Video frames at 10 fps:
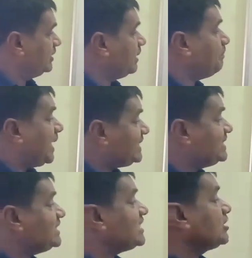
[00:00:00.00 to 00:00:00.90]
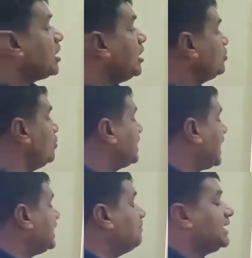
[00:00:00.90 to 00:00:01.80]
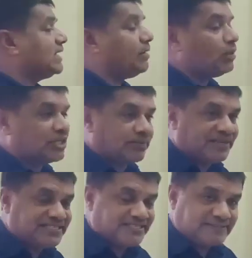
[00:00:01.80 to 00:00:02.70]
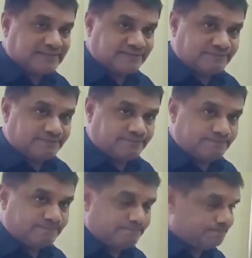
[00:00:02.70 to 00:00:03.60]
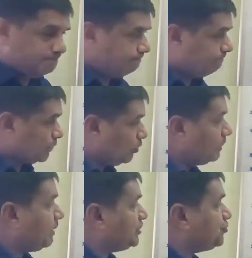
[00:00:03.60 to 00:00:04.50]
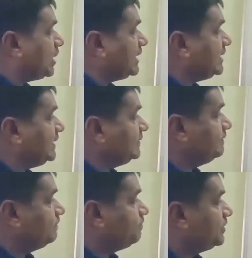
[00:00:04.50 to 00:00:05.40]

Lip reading: The passengers and cargo carried by the waterways one place to another.